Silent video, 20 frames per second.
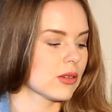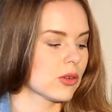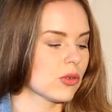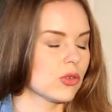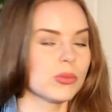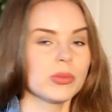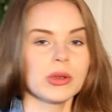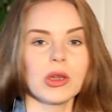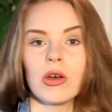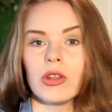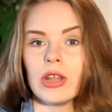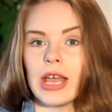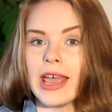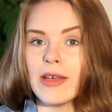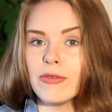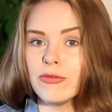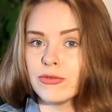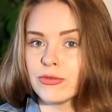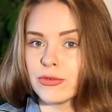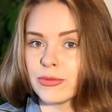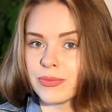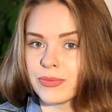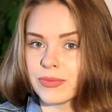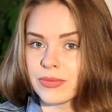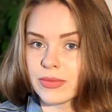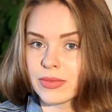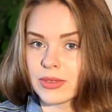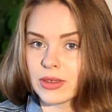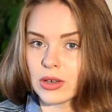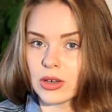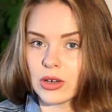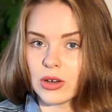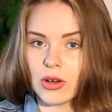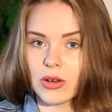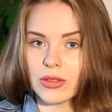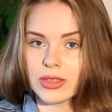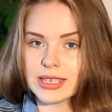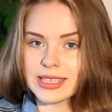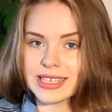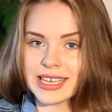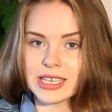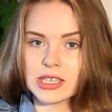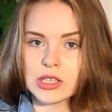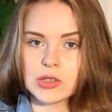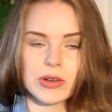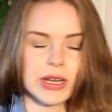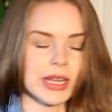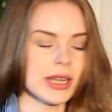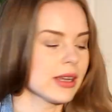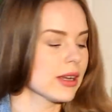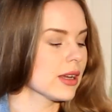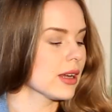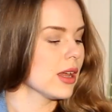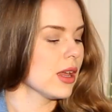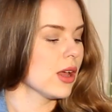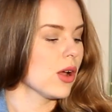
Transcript: could be on F, on the 6th string,